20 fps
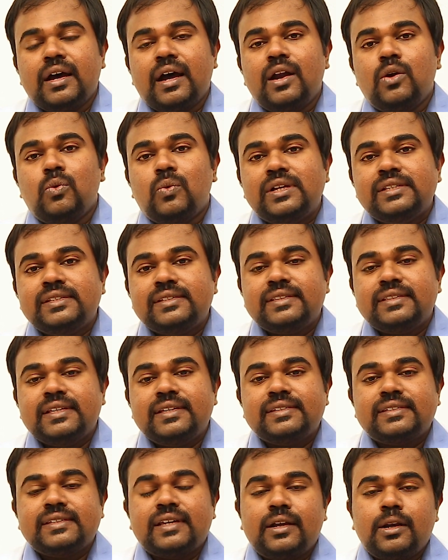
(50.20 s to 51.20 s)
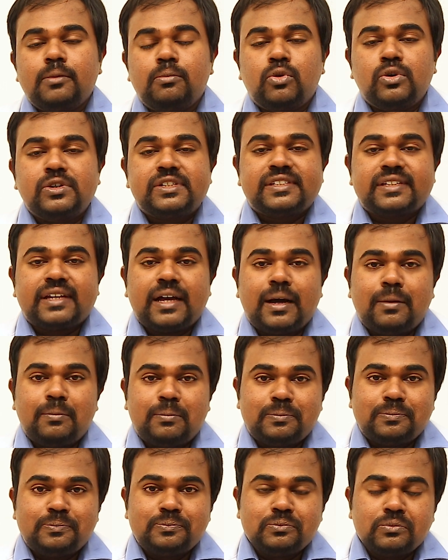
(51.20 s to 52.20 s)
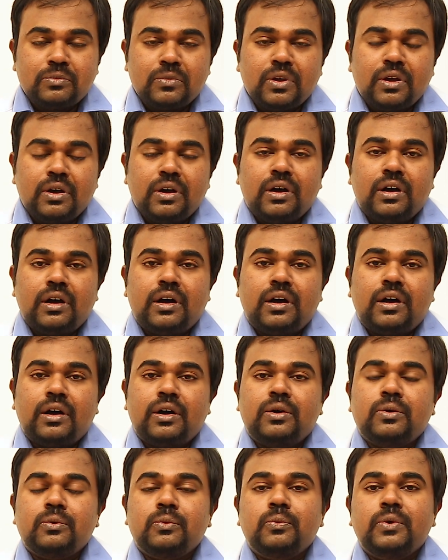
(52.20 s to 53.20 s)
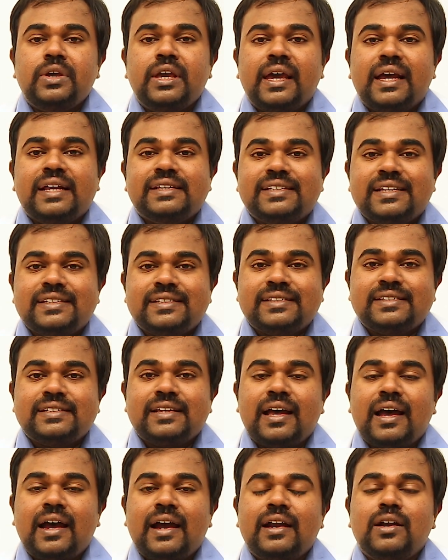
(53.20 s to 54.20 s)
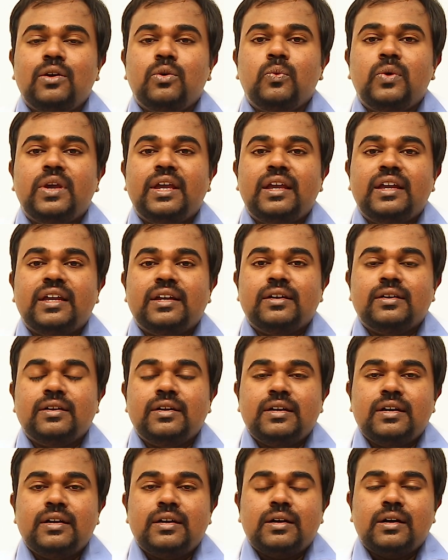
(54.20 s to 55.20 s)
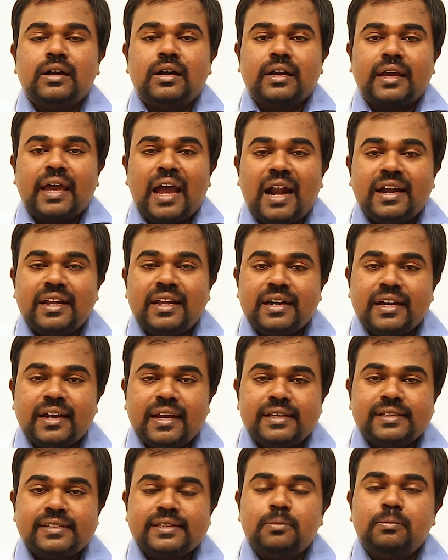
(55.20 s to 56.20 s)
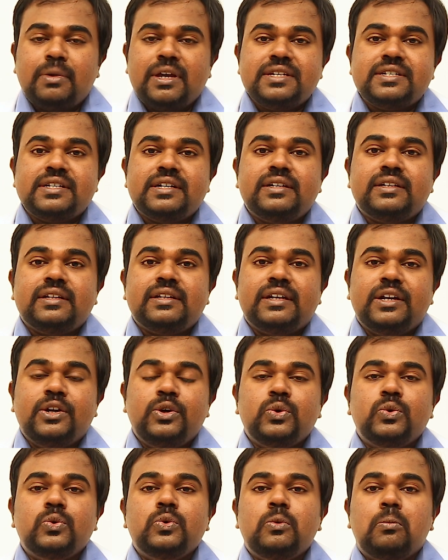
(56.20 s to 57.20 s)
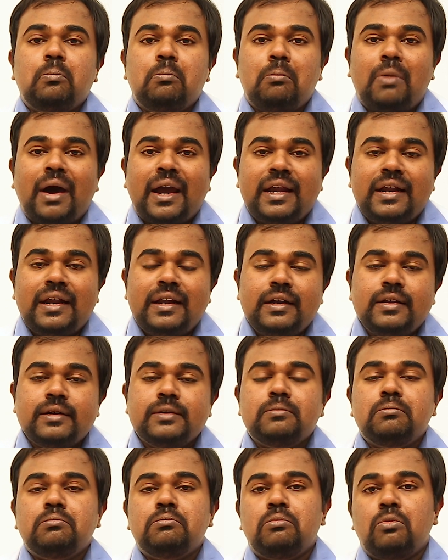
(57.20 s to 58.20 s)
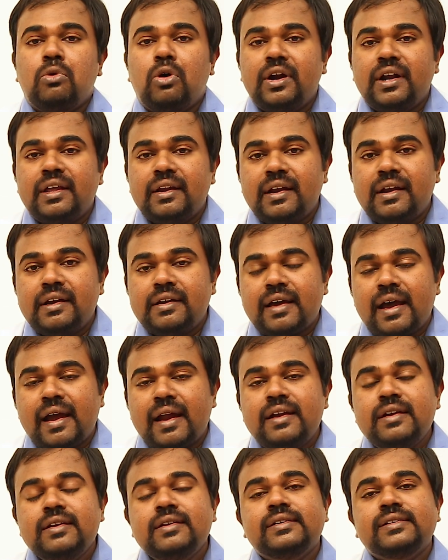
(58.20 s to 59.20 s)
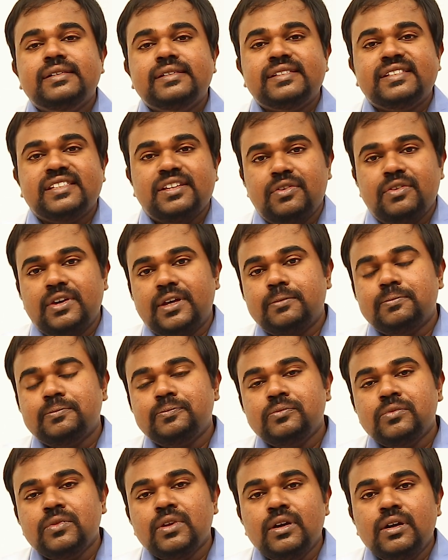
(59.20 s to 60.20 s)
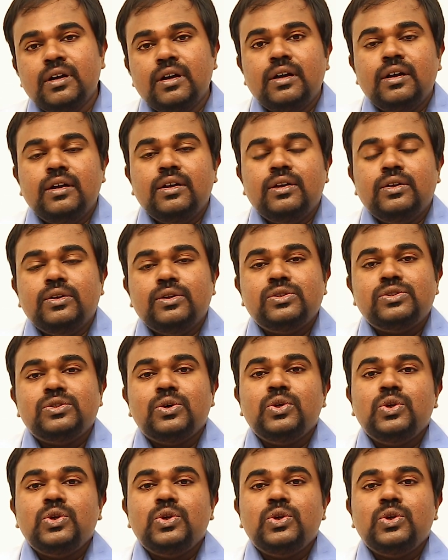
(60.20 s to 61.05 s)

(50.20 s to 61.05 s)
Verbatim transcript: And once these reports come, uh, we assess and we uh, categorize the patient into mild, moderate and severe. So